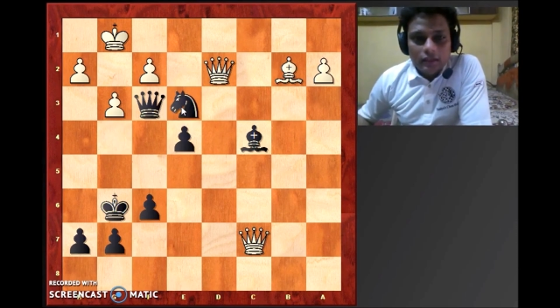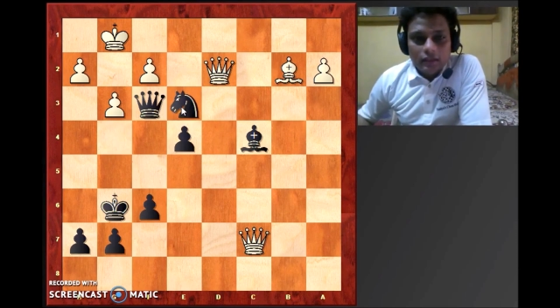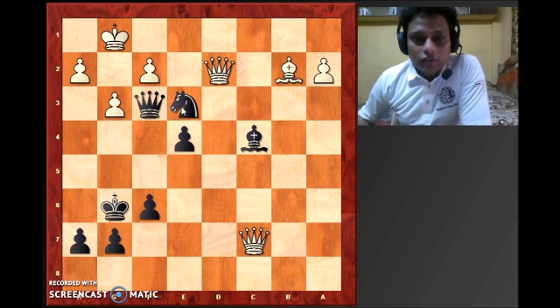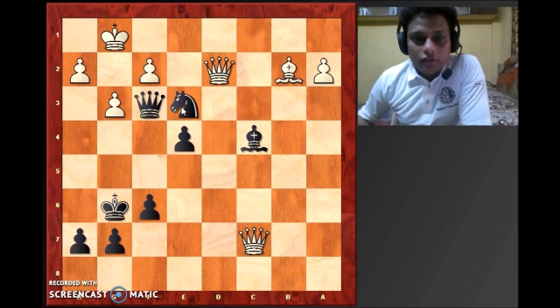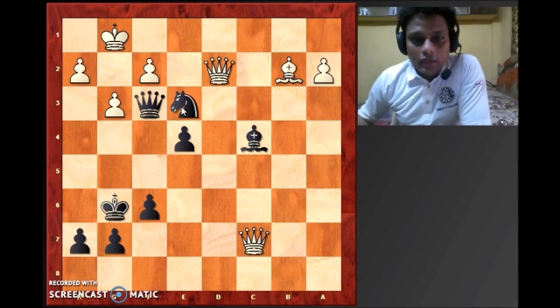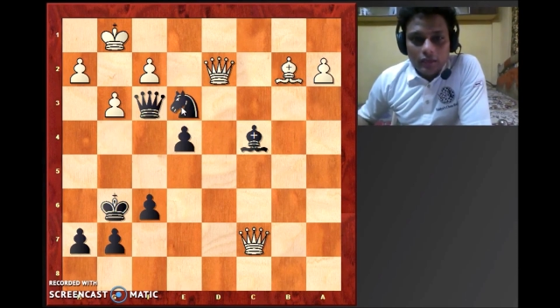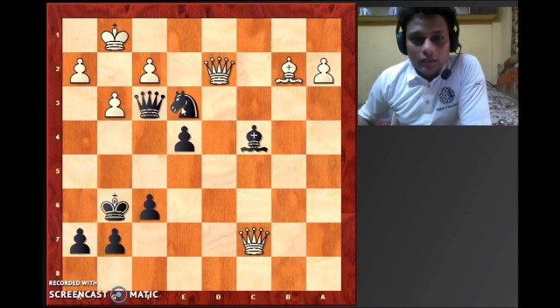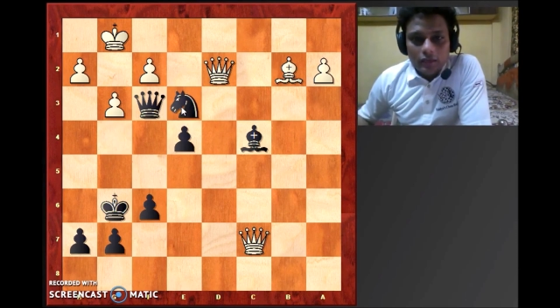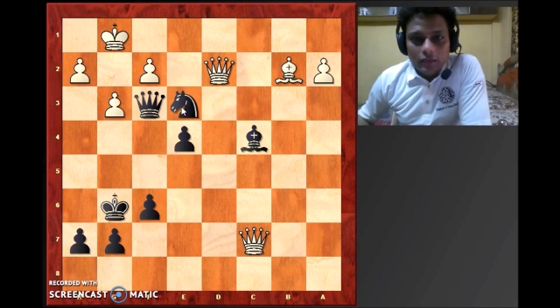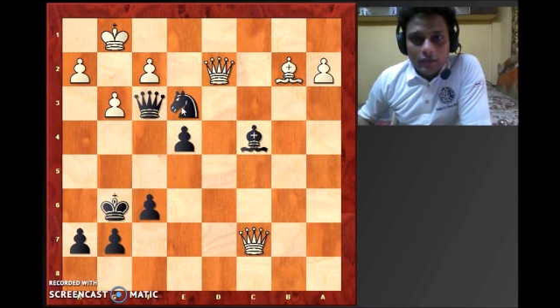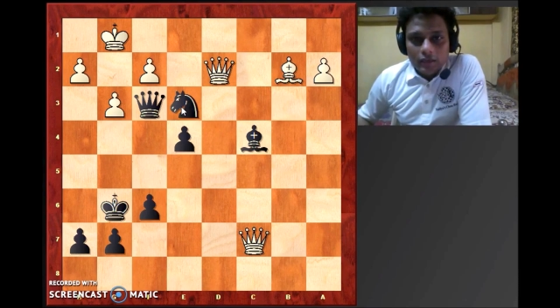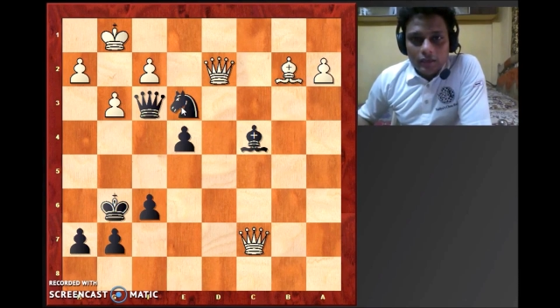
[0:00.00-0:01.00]
e3.
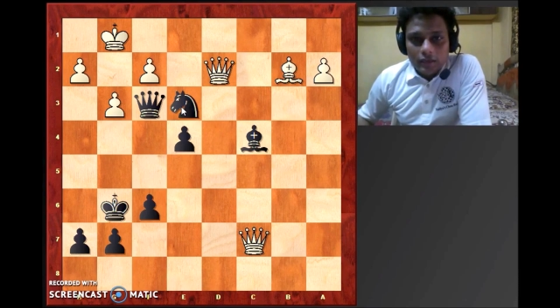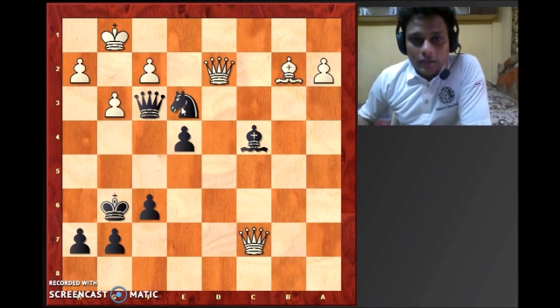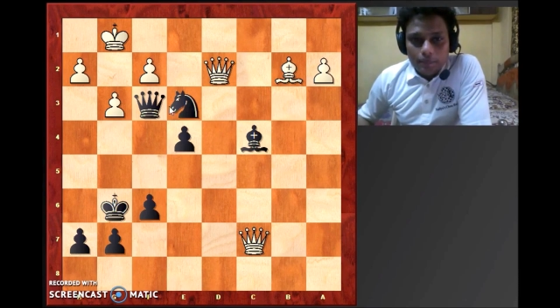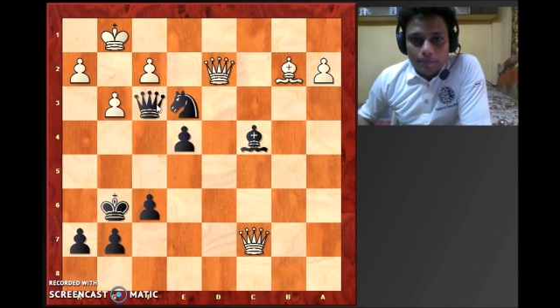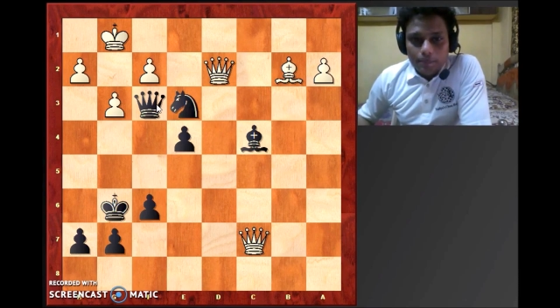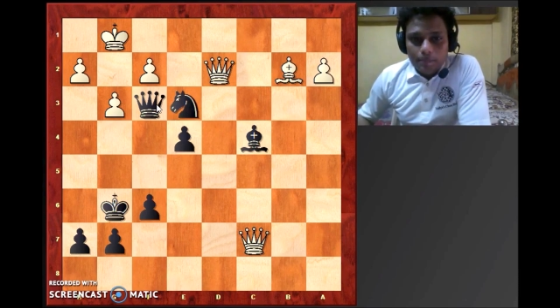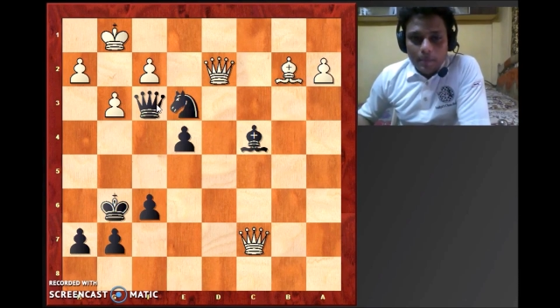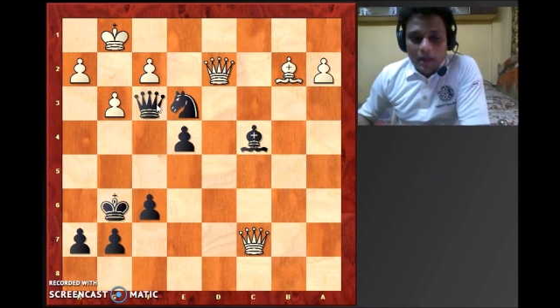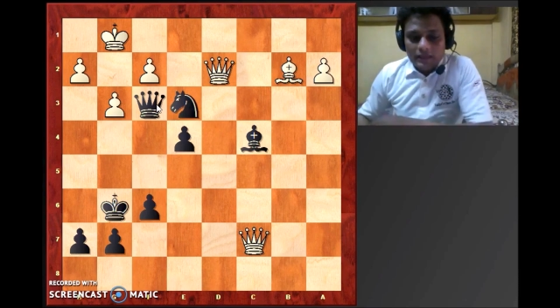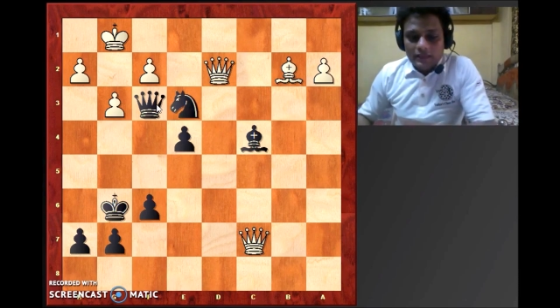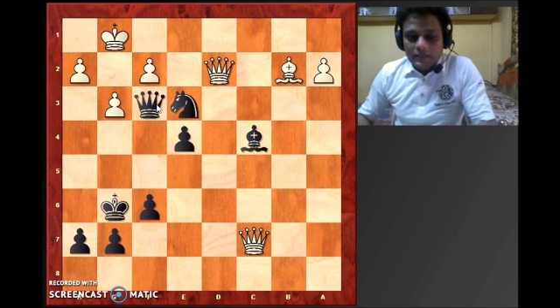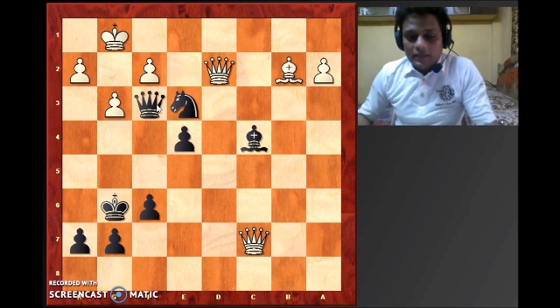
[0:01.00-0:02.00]
The
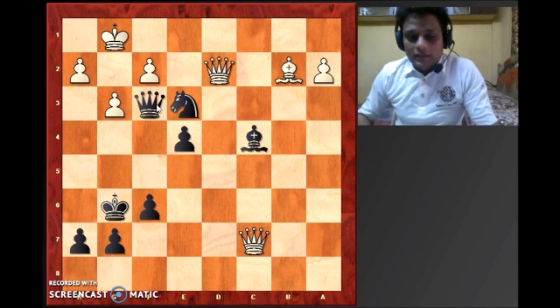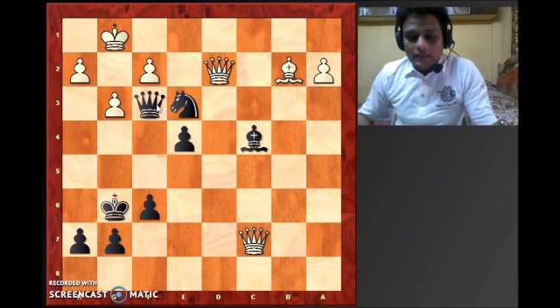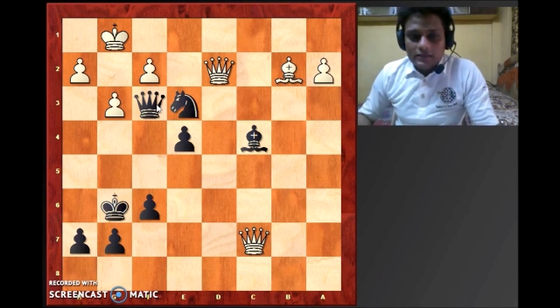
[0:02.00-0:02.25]
idea